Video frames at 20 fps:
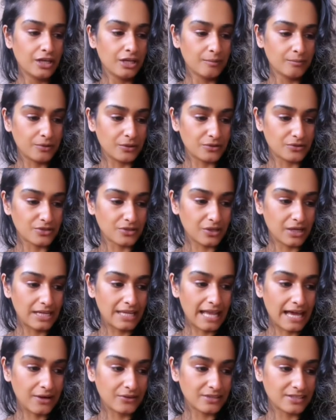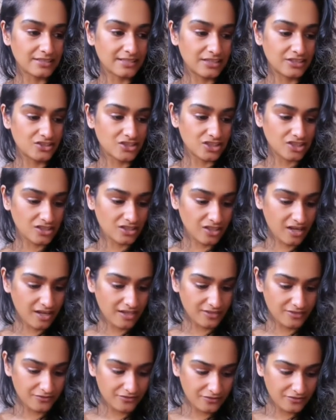but also allow this energy to kind
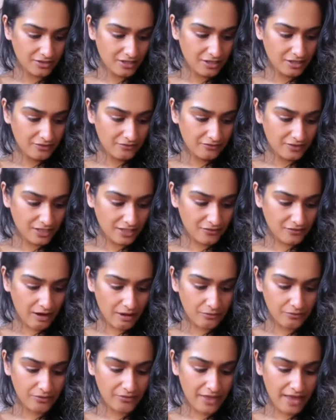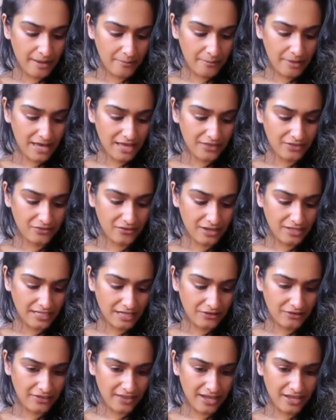of figure out their path right now,
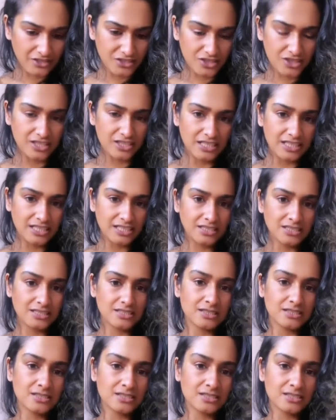their journey.